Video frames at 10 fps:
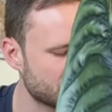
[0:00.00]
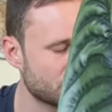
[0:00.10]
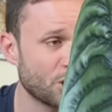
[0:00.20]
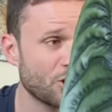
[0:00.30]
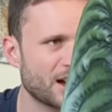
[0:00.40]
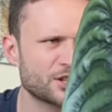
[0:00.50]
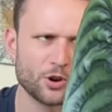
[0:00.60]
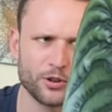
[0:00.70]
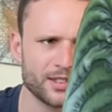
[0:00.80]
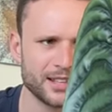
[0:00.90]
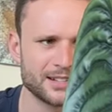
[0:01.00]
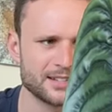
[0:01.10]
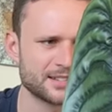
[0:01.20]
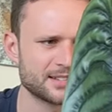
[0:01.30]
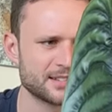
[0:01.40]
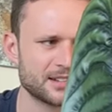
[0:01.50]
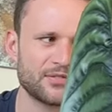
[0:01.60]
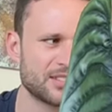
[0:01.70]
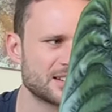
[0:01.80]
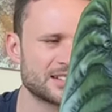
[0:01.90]
No, I don't think this is a
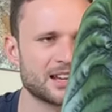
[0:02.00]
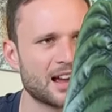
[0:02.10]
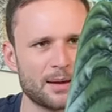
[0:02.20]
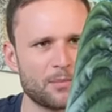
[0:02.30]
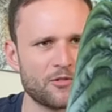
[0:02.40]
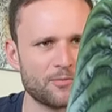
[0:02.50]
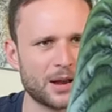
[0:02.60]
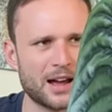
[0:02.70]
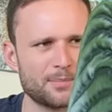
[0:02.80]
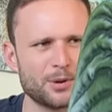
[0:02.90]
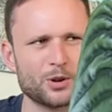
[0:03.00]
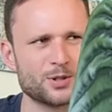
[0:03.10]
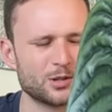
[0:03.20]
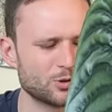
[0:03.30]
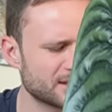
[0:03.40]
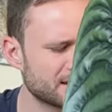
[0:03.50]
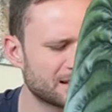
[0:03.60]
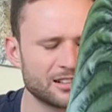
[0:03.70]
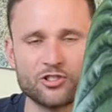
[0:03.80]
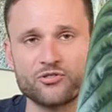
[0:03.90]
different type of plant because it looks a
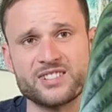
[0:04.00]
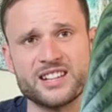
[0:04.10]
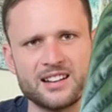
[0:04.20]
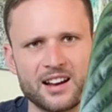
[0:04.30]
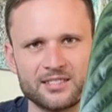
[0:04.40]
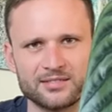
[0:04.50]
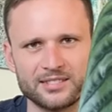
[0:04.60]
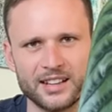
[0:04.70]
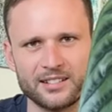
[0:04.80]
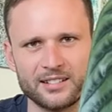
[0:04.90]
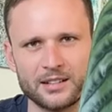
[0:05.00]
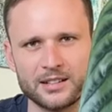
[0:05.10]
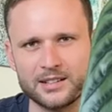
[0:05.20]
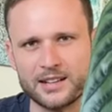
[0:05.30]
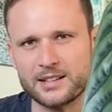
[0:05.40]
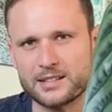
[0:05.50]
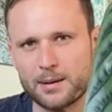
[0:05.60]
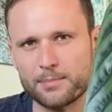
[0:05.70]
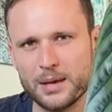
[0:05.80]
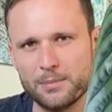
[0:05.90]
little greener than
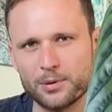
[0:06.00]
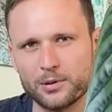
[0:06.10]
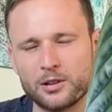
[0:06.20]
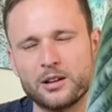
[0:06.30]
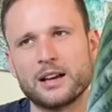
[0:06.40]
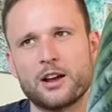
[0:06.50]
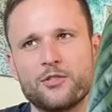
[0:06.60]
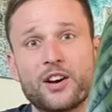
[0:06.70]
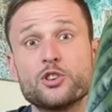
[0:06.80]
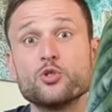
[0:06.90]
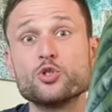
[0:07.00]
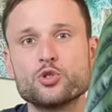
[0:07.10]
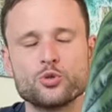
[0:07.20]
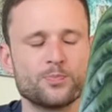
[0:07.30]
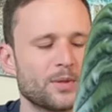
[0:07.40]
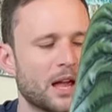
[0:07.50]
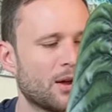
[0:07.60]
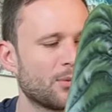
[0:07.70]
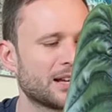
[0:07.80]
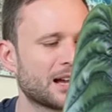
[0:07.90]
some people are used to
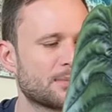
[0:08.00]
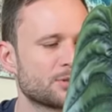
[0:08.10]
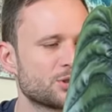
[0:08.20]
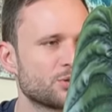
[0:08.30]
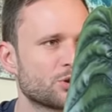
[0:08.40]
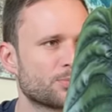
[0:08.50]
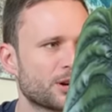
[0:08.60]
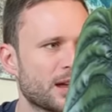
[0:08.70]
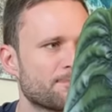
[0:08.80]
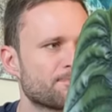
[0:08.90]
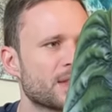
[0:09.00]
when it comes to Cuprea.